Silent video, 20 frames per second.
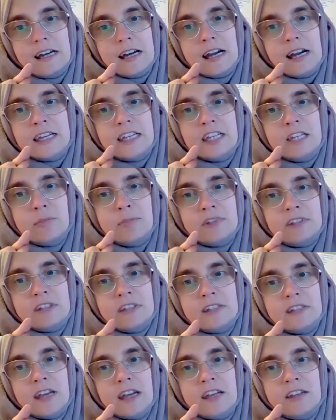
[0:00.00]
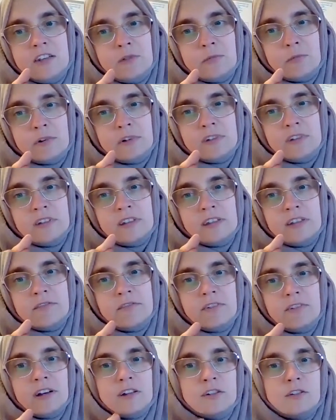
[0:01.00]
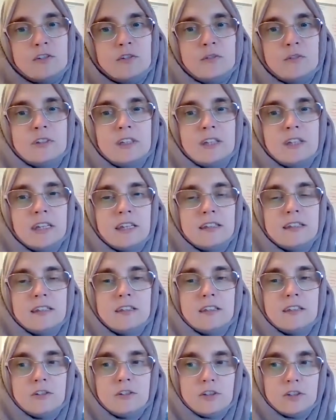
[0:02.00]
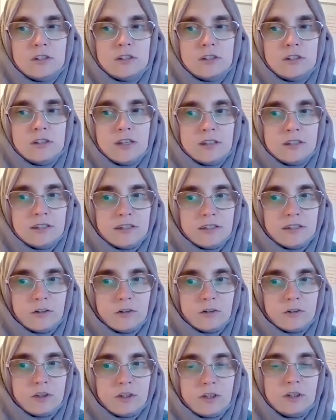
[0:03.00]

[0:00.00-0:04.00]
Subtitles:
I imitate anyone if I should get such and such,